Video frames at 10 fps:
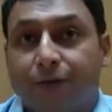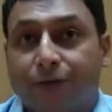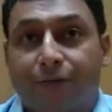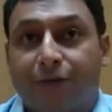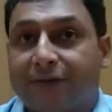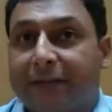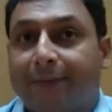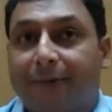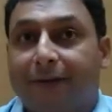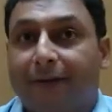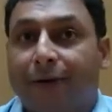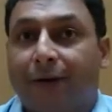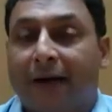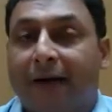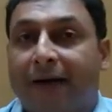So for example,
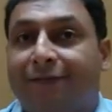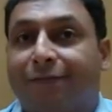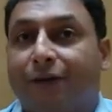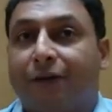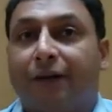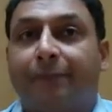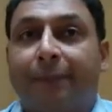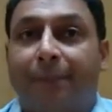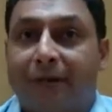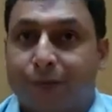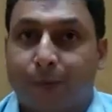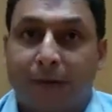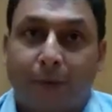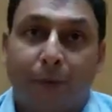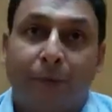I've forgotten my password,
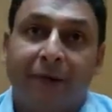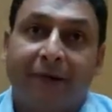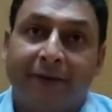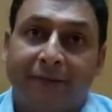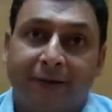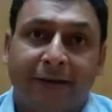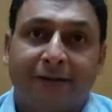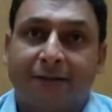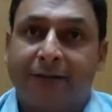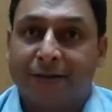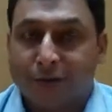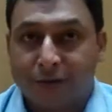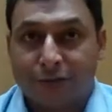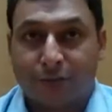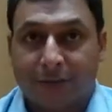I want to retrieve it. It's a user
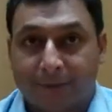story.